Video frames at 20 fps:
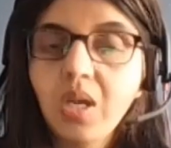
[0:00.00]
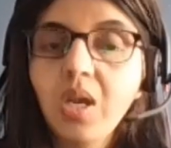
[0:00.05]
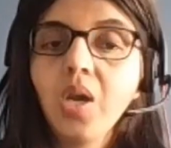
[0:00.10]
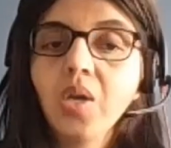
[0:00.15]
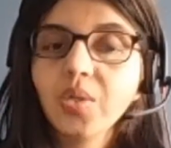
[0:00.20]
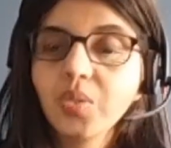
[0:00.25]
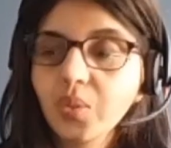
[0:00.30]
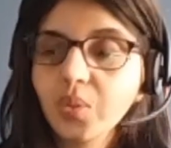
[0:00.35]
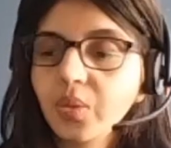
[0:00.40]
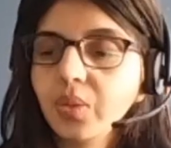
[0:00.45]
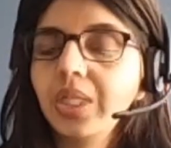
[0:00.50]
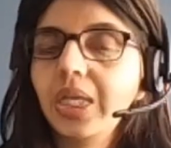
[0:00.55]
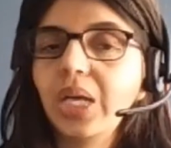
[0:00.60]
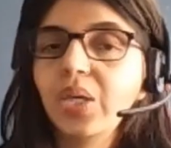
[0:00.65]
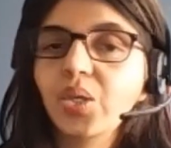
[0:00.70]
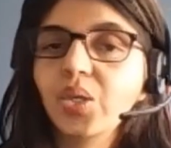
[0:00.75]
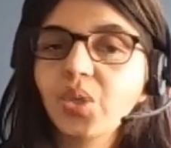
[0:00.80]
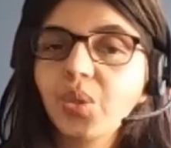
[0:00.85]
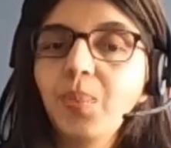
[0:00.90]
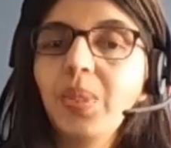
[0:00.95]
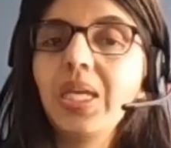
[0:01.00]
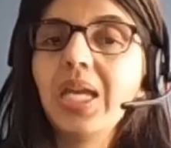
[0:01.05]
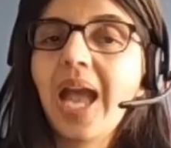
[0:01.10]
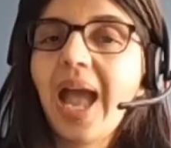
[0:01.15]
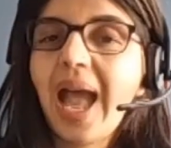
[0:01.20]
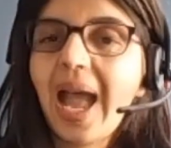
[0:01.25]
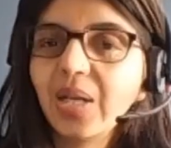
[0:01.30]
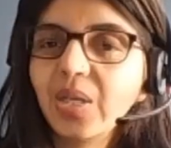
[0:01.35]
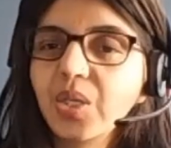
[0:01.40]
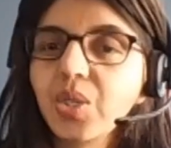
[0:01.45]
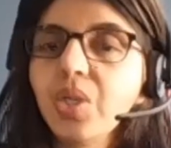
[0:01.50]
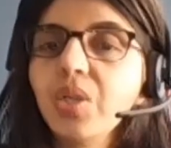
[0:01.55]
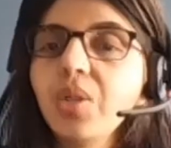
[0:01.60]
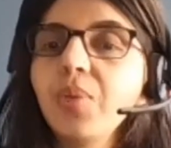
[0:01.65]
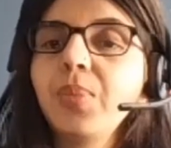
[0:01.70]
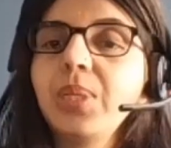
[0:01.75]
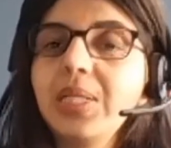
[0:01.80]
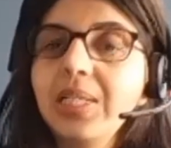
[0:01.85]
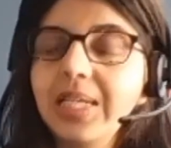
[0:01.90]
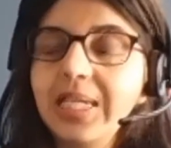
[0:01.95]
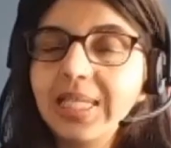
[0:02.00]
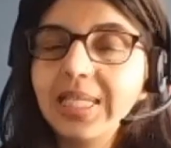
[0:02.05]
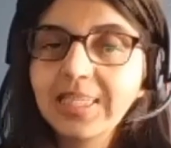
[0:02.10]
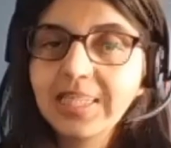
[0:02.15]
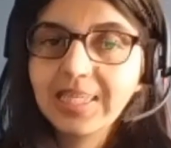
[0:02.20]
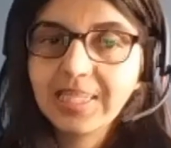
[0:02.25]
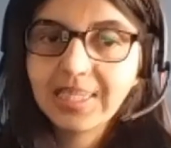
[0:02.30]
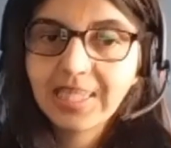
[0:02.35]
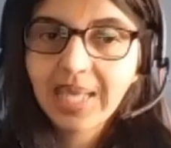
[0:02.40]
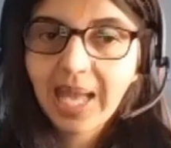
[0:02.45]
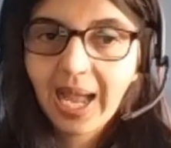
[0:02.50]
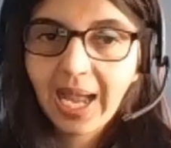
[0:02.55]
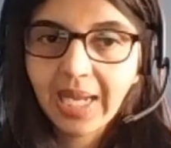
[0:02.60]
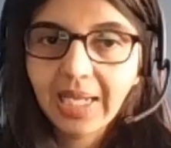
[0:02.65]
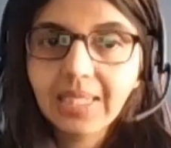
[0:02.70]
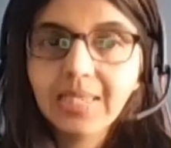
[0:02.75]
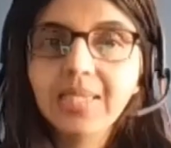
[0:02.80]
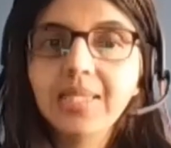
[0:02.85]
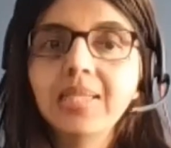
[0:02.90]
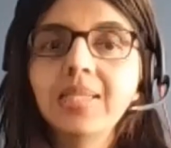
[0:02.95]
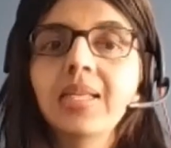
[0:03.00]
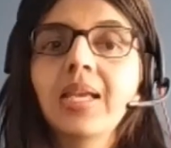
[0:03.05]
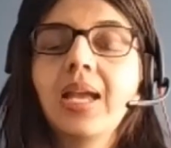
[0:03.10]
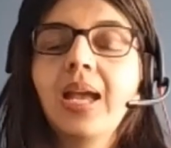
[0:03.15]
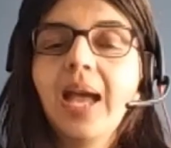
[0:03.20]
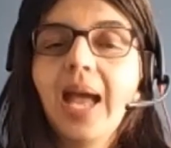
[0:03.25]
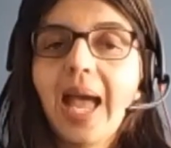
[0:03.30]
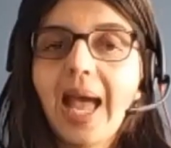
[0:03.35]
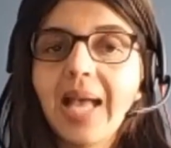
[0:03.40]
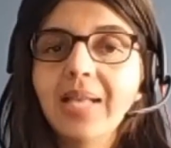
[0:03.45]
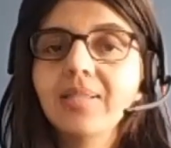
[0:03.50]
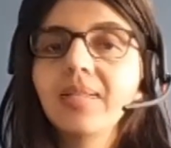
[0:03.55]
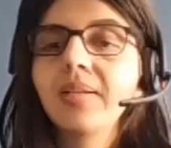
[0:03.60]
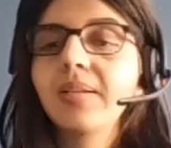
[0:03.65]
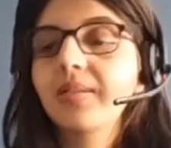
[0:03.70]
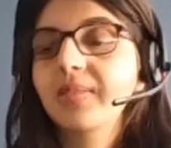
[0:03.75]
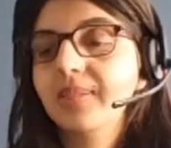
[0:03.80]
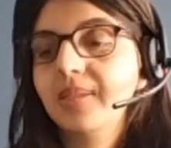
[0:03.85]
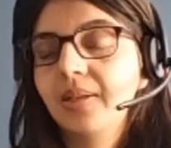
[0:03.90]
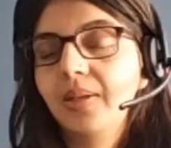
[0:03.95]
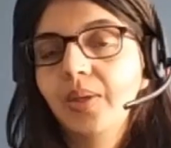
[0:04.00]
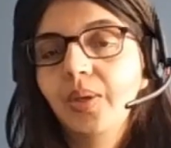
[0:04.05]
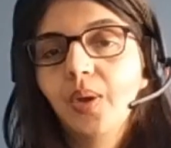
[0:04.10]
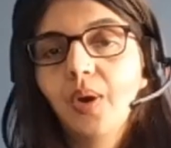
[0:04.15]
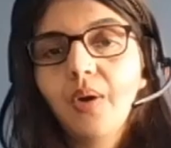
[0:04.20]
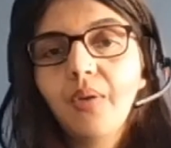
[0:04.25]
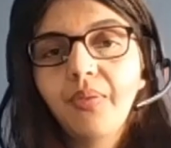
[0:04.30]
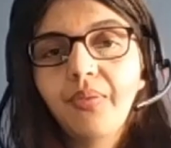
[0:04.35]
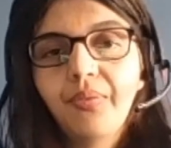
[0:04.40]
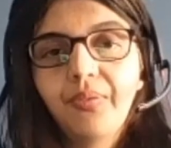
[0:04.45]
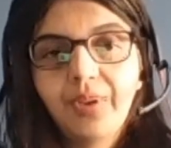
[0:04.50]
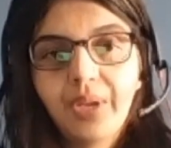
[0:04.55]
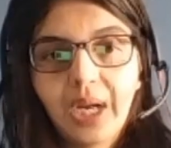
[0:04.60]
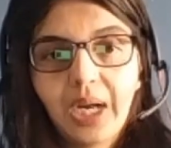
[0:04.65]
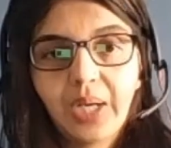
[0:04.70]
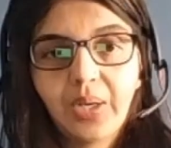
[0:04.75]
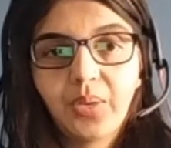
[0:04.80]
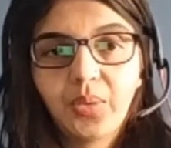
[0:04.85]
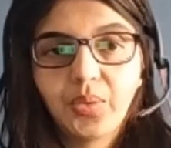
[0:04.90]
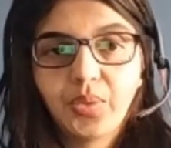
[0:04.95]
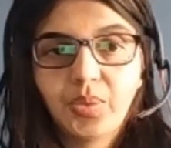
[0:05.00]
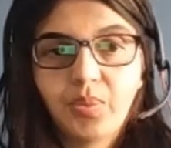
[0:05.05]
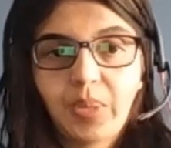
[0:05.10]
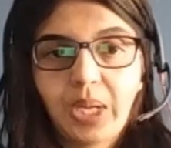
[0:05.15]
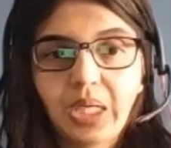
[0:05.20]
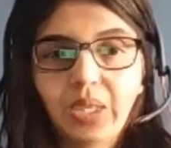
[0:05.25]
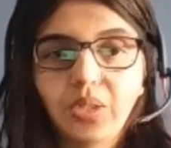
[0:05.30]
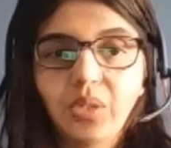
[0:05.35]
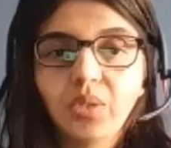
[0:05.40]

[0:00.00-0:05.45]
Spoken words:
So there should be actionable insights as a result of retrospective.